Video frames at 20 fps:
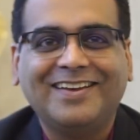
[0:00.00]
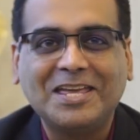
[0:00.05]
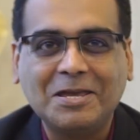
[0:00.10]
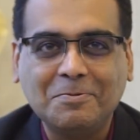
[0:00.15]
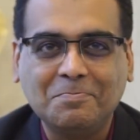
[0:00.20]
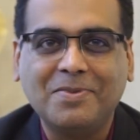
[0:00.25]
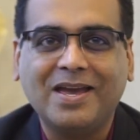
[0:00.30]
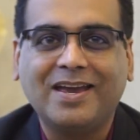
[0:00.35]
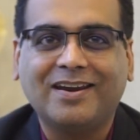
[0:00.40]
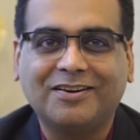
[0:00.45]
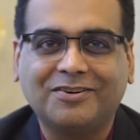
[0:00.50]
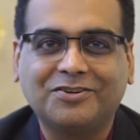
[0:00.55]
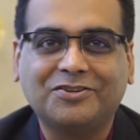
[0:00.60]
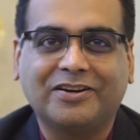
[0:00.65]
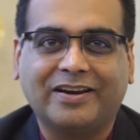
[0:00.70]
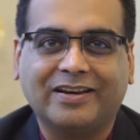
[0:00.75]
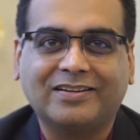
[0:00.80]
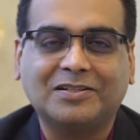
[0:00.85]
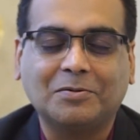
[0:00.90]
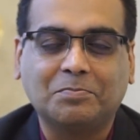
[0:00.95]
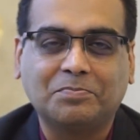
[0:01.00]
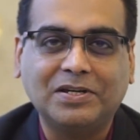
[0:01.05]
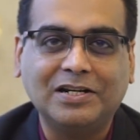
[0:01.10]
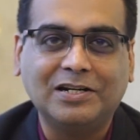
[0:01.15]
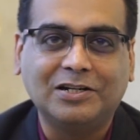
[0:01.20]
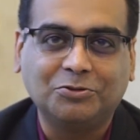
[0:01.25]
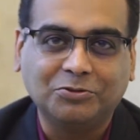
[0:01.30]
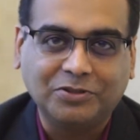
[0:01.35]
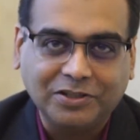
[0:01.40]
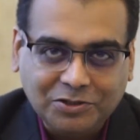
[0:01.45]
He made a direct
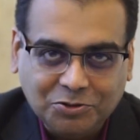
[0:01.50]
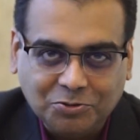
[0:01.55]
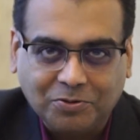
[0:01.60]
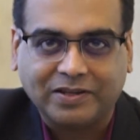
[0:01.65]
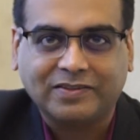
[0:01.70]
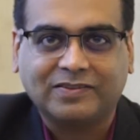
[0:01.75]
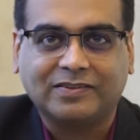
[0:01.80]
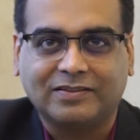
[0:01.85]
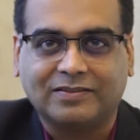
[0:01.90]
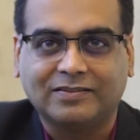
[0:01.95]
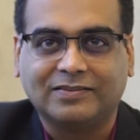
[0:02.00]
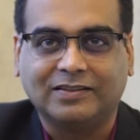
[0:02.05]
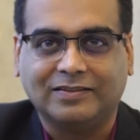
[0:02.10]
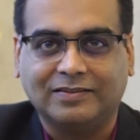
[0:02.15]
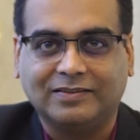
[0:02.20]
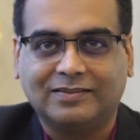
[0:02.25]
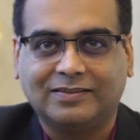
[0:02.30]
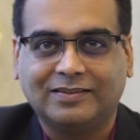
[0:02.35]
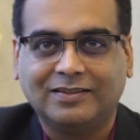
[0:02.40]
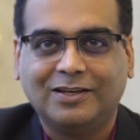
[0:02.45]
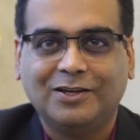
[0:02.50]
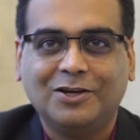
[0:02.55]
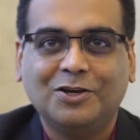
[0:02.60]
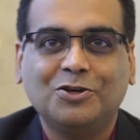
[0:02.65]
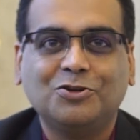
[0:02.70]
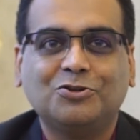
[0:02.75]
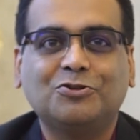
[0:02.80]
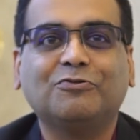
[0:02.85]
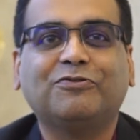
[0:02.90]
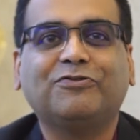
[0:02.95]
appeal to the US citizens
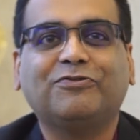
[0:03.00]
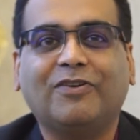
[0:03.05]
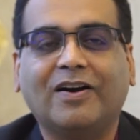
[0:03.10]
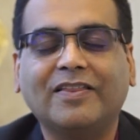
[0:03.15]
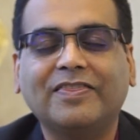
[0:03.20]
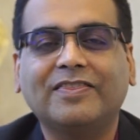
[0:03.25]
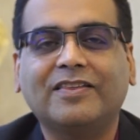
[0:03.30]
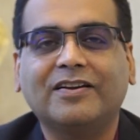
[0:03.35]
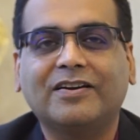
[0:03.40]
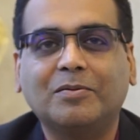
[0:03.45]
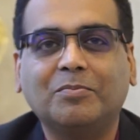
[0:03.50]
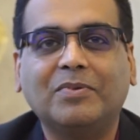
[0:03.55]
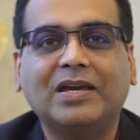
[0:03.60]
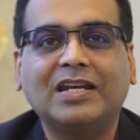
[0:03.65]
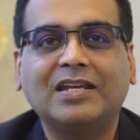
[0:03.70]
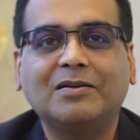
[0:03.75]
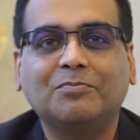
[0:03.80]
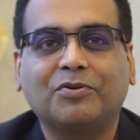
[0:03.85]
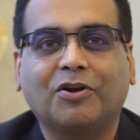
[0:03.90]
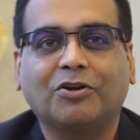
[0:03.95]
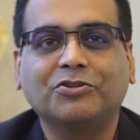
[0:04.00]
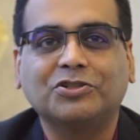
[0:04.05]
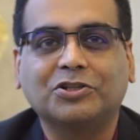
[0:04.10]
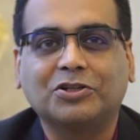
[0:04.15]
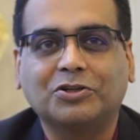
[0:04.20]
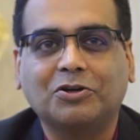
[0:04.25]
to fund the remaining project